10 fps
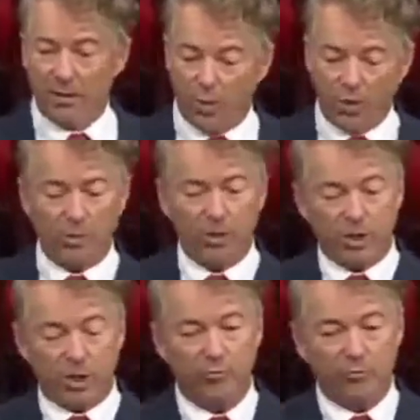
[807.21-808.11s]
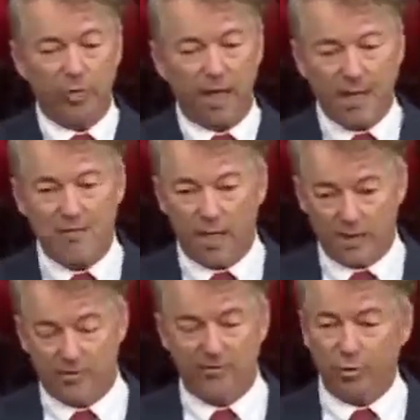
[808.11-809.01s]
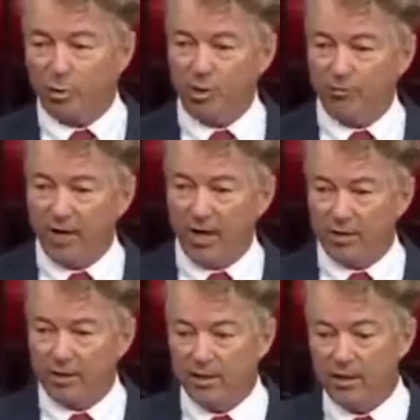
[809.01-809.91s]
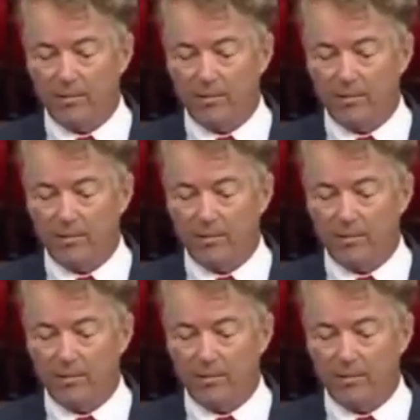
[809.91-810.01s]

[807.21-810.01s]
Why don't we check you for antibodies if you think you've had it?